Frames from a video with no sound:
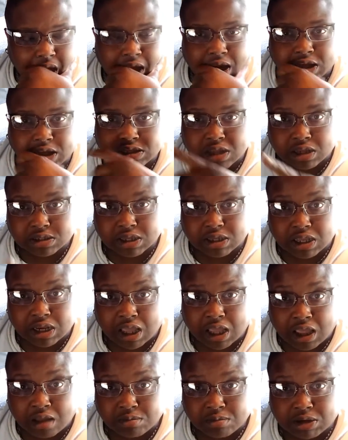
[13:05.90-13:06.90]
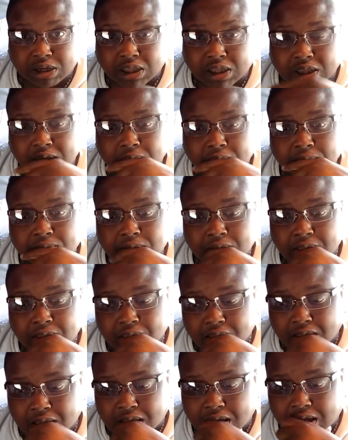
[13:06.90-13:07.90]
and I talked to that Alma lady.
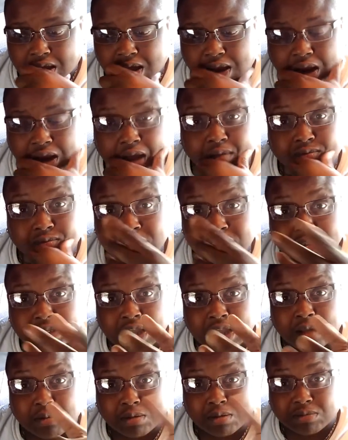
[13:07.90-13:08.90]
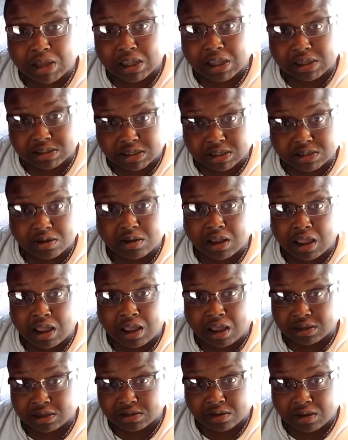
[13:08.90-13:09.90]
And I this time I'm late because I told
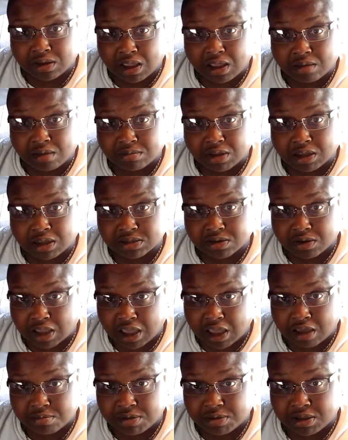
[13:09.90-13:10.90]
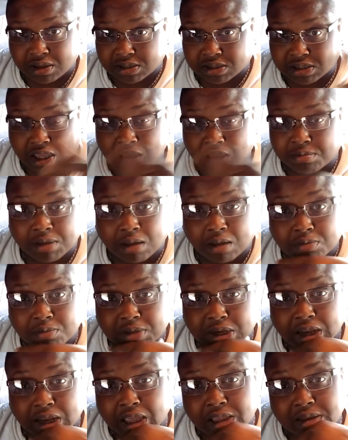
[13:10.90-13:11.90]
I, told I told Abby I said Abby I'm gonna
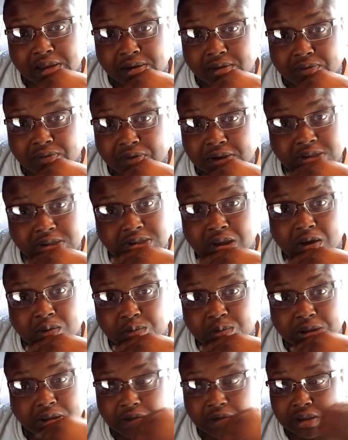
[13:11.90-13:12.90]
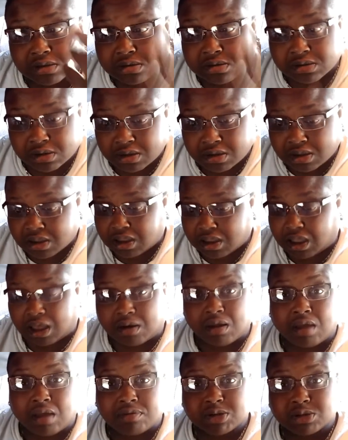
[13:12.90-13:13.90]
be late for this load because I
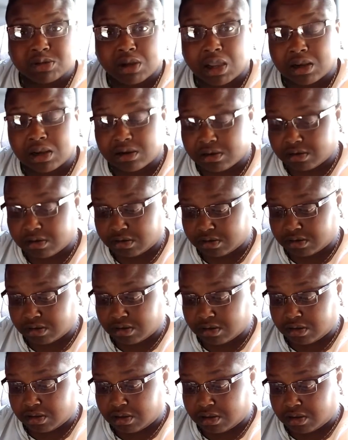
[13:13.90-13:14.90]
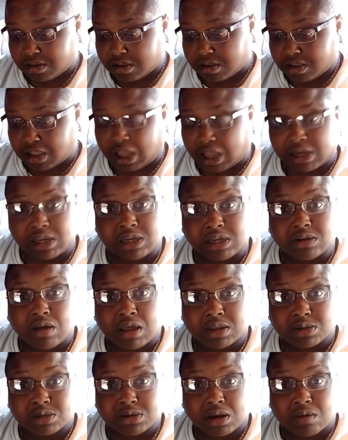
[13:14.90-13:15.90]
don't have a trailer. I need to go
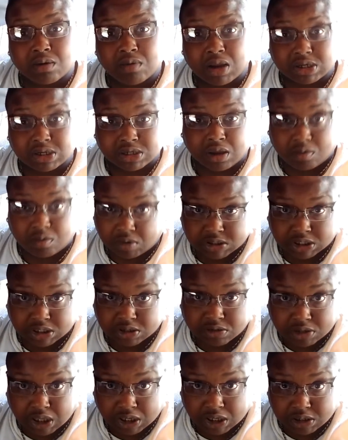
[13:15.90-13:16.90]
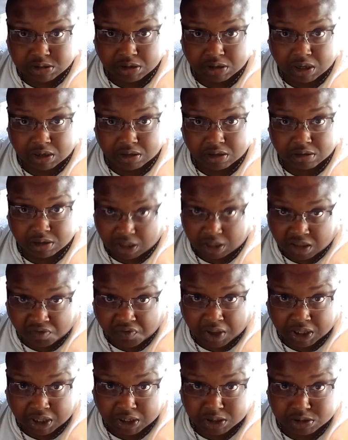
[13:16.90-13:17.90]
out of the trailer washed out once I do get a trailer
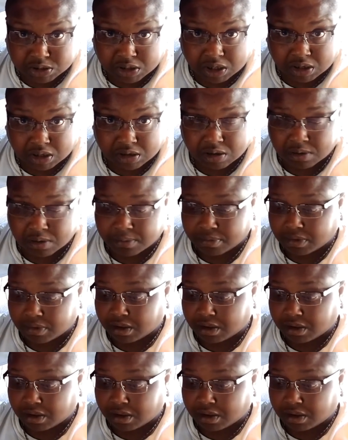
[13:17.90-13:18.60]
if I get a trailer.